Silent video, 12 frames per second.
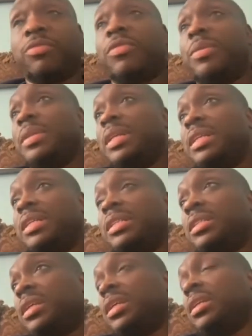feminism
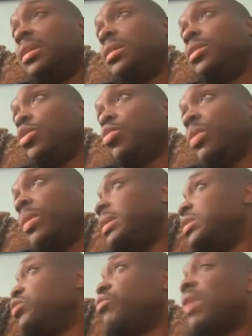and
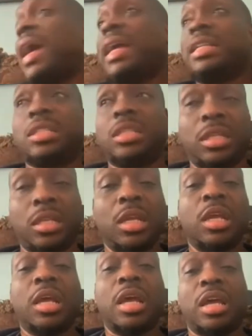women's rights and
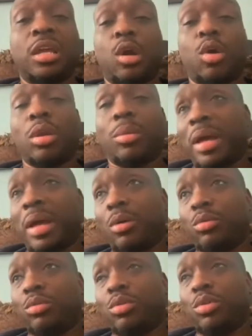all
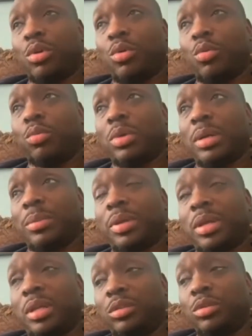about
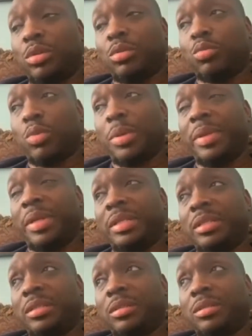
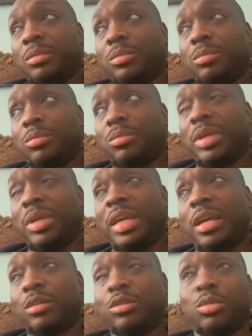women being
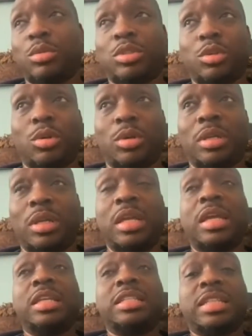held to a certain
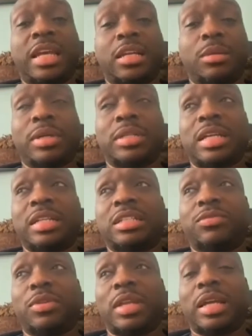standard because I
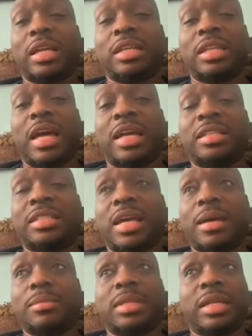just like a lot of
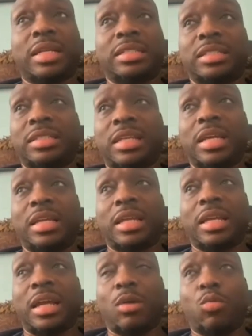times, like I just said,
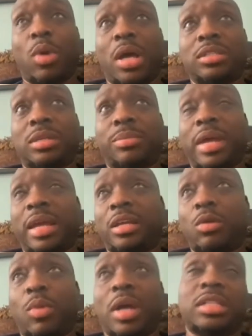like I'll sit back
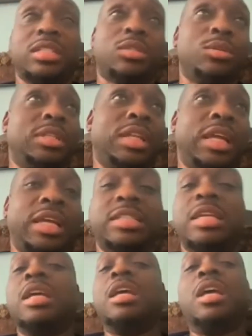and I watch certain things
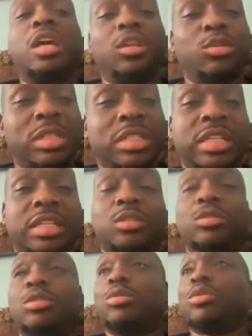and you just see
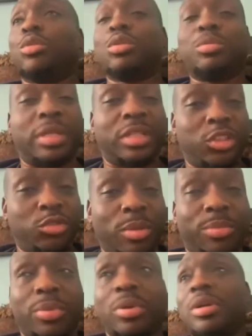the girls being a
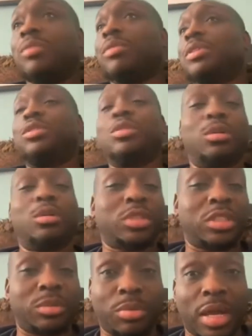stripper or
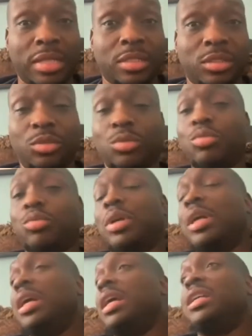just a prostitute or
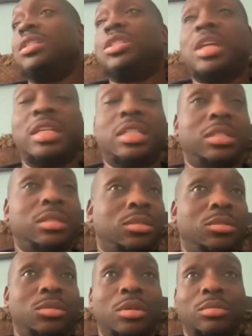just
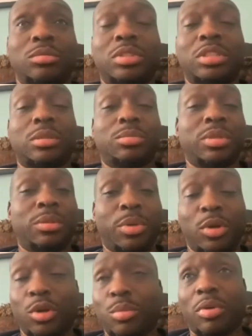some
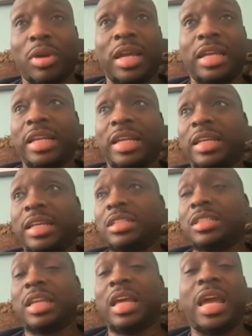bird brain that they
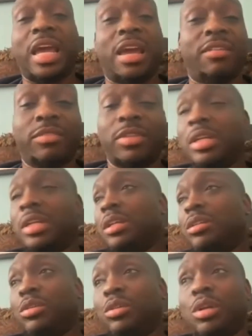just have,
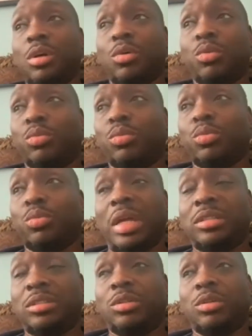you know
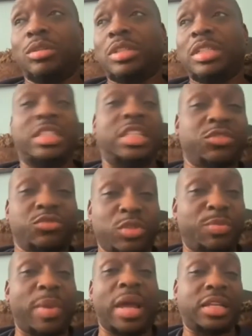just
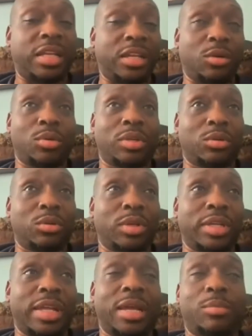disrespecting on
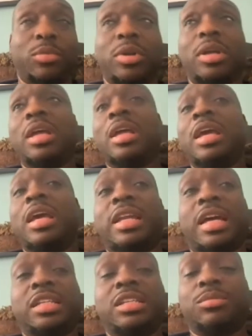camera. And
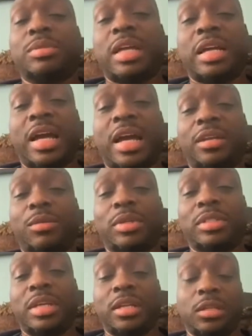I just was like, I didn't
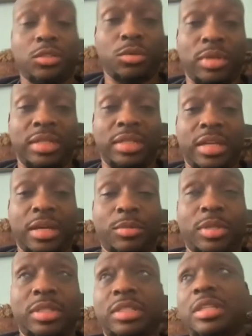want to tell a story like that. I
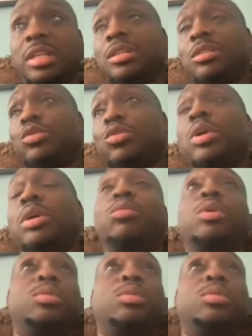wanted to tell a story with